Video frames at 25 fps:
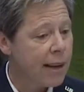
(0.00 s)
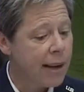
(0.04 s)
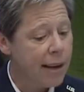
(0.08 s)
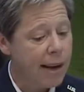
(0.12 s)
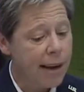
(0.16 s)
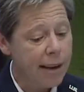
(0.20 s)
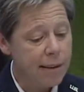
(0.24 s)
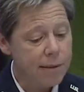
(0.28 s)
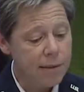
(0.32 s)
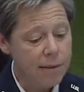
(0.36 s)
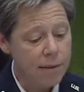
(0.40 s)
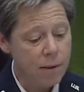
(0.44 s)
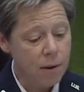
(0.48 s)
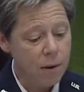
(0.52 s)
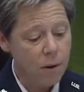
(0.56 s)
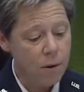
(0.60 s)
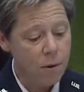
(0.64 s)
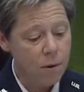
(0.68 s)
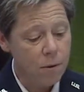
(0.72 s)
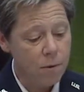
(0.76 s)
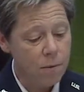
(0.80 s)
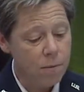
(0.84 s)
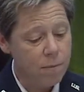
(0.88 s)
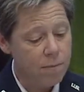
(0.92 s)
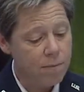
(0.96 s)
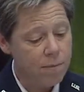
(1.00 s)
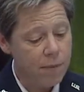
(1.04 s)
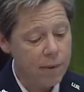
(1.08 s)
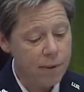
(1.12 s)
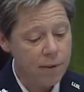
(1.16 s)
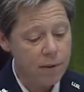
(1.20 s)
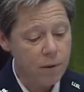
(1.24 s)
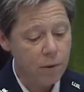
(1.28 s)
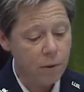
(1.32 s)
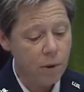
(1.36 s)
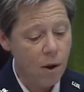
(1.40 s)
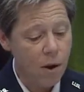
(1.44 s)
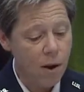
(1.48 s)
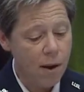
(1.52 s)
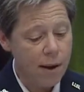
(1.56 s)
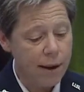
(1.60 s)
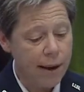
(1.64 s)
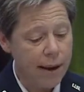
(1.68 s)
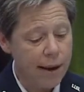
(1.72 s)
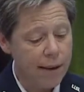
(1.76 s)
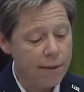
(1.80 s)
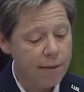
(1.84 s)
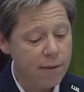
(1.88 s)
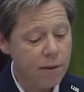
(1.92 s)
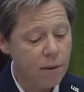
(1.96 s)
And so long
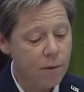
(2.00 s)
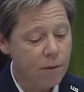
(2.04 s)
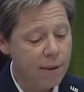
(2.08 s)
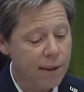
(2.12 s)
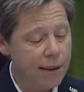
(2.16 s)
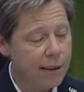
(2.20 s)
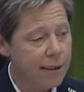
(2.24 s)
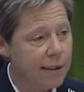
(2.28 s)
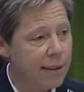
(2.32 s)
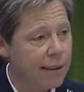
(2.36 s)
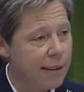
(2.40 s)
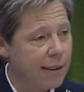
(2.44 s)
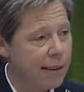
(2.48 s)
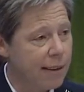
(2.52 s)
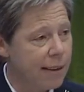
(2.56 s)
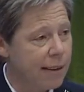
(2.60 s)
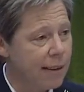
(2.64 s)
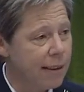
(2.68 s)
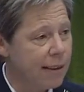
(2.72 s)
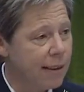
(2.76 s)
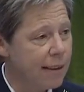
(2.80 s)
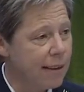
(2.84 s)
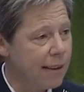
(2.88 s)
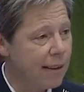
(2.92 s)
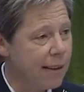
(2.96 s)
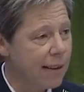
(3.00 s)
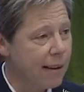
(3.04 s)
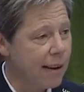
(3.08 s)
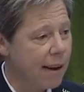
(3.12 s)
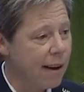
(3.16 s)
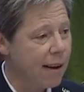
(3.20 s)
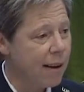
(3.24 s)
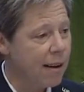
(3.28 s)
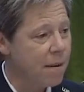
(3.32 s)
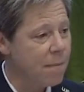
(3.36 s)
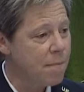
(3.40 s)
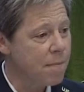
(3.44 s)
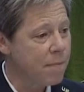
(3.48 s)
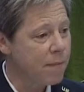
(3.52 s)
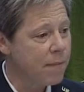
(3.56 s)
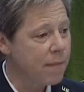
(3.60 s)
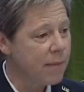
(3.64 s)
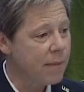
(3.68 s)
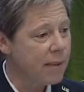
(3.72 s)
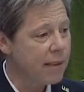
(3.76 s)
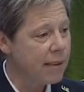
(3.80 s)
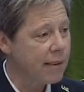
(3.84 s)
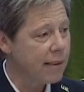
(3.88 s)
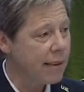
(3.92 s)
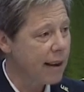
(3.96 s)
as you didn't
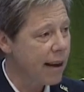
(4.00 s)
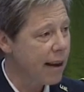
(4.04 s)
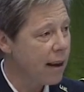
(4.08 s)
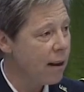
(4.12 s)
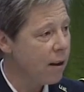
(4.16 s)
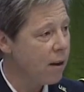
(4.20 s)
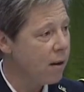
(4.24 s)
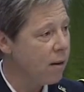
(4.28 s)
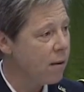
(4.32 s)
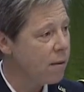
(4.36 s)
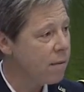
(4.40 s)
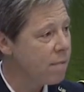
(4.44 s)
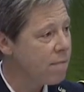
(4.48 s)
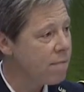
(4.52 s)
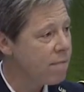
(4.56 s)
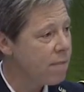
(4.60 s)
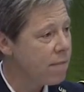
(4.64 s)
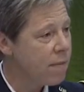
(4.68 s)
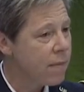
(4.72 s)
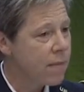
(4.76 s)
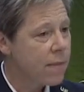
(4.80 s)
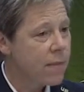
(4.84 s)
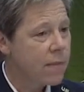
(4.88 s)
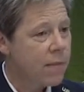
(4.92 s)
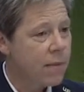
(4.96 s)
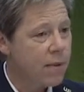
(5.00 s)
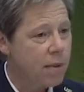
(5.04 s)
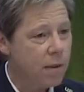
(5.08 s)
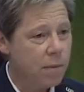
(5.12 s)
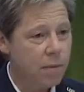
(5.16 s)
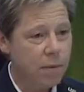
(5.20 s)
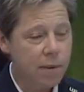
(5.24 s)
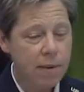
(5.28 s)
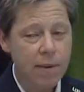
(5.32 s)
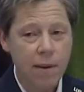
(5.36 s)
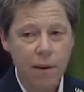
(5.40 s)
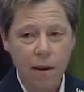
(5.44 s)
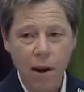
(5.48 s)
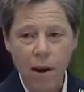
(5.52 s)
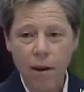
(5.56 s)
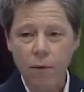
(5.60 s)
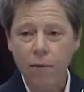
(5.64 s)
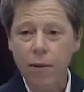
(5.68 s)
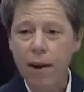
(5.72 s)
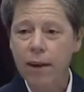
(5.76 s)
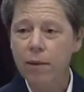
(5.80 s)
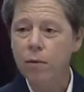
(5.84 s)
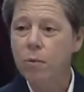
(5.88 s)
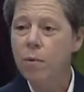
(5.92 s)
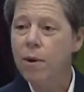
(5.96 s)
tell, the
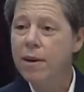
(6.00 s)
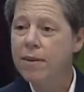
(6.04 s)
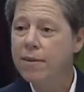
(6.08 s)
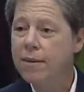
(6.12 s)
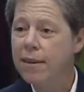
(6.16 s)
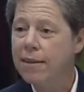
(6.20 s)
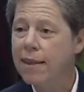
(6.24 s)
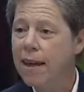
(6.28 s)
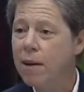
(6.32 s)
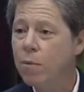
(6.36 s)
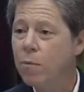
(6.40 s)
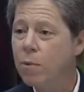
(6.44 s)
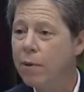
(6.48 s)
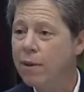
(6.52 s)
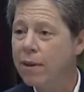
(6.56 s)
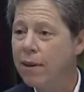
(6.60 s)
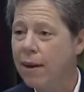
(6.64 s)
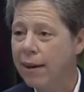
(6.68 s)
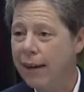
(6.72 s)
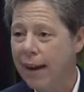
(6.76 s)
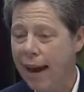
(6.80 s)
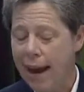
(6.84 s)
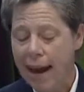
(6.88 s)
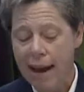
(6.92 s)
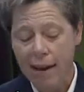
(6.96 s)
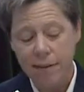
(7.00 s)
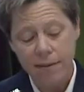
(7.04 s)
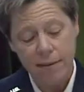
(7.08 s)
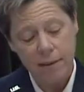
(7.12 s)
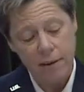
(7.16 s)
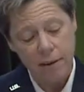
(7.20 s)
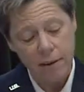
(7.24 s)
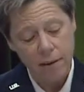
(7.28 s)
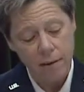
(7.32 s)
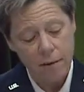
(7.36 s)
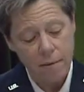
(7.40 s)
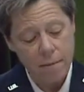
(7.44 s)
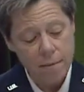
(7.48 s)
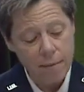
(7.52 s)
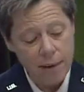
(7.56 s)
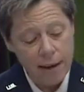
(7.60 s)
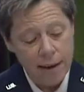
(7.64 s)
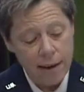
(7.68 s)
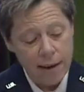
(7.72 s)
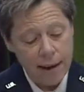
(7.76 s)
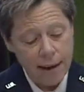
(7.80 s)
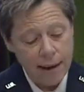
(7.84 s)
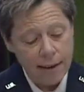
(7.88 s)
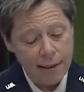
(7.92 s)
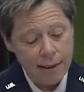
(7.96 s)
contract was that they would not ask you.
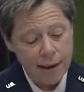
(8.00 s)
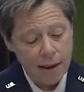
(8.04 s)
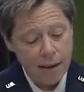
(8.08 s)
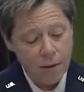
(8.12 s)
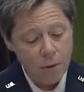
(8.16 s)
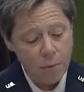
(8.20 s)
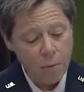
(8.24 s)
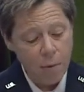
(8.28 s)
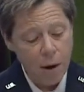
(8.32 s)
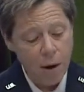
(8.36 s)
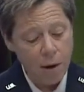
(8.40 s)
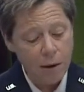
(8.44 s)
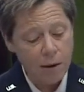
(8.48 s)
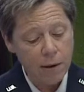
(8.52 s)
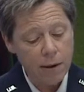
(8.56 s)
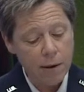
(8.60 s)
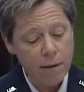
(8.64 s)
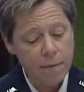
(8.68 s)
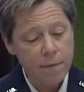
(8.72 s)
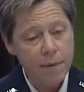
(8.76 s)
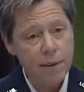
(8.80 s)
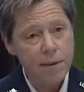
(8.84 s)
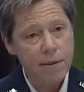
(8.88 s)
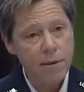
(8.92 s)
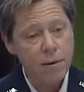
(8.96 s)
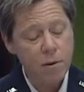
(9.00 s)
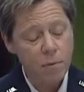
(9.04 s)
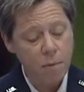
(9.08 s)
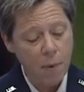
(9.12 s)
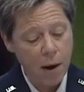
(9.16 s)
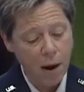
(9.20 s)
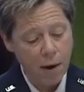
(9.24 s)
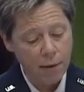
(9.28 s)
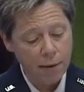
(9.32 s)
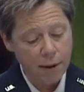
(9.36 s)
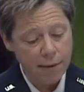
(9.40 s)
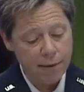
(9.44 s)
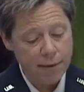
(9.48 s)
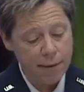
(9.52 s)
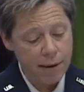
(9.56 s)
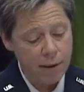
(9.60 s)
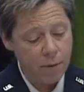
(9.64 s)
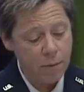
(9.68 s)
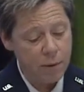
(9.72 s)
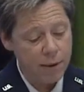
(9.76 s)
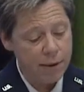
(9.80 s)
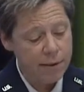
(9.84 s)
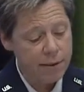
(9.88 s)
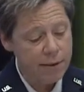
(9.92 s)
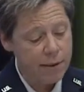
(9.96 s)
And the other part of this new policy
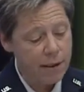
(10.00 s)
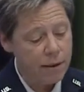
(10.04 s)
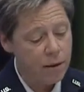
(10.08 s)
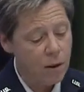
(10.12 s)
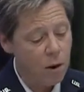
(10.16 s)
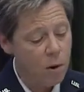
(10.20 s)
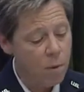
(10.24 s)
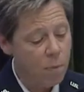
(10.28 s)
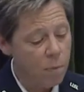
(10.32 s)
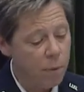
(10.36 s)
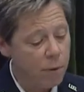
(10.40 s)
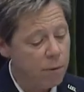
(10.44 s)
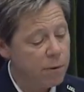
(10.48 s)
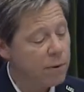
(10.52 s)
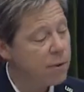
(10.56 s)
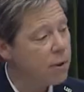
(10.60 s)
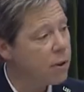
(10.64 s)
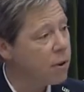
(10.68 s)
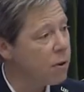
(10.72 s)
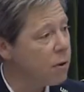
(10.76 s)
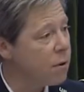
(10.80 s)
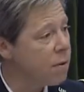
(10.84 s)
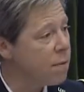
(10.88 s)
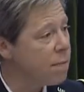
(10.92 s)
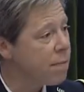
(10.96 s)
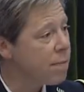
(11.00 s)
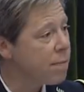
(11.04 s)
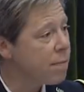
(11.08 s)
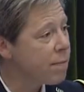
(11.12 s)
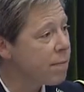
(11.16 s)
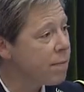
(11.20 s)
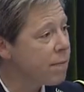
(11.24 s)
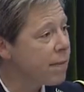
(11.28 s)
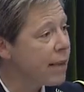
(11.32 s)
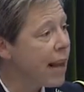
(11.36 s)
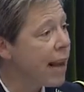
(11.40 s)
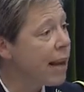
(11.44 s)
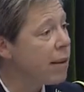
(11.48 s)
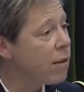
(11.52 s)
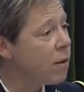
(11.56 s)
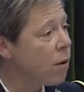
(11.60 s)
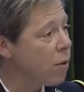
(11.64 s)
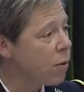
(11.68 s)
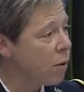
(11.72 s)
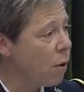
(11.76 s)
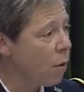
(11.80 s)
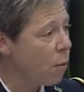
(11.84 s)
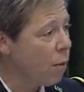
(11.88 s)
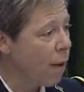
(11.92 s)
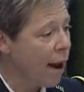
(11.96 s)
was the don't pursue and
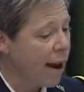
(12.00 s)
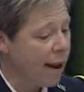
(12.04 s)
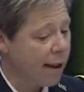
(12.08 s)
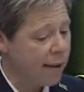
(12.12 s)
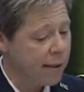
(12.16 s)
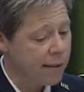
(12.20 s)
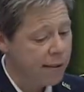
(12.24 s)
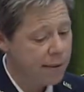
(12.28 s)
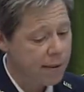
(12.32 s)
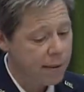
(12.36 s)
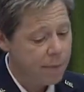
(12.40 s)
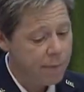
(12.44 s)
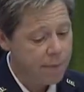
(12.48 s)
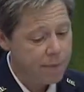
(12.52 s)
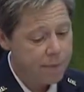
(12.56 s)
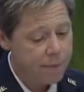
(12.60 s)
don't harass.